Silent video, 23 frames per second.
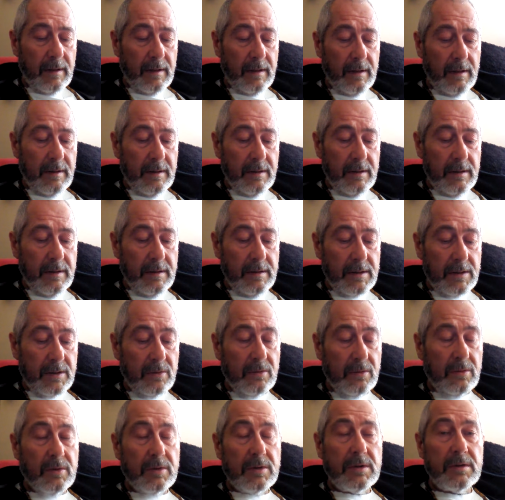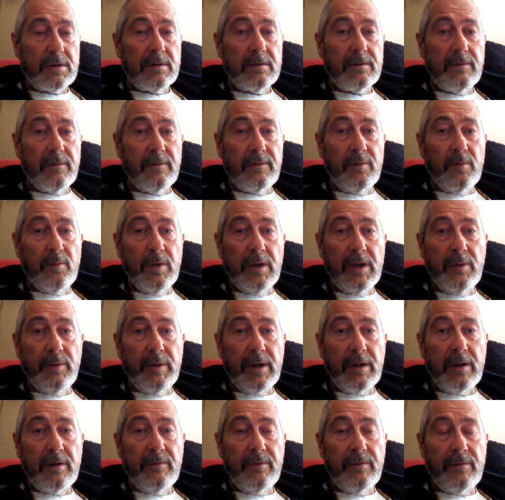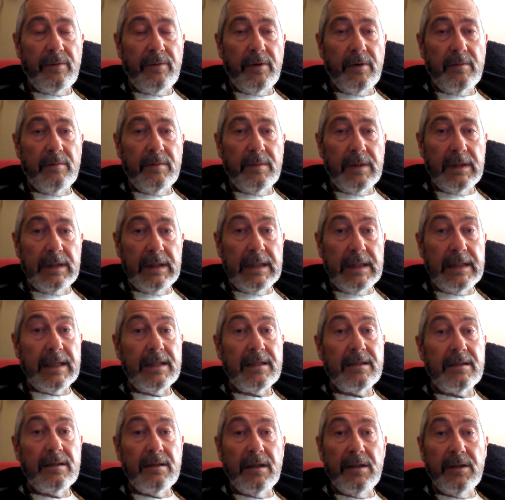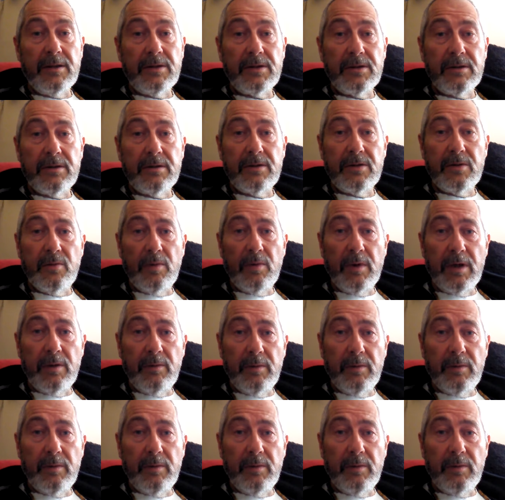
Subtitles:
And a source from where we come from and a destination to where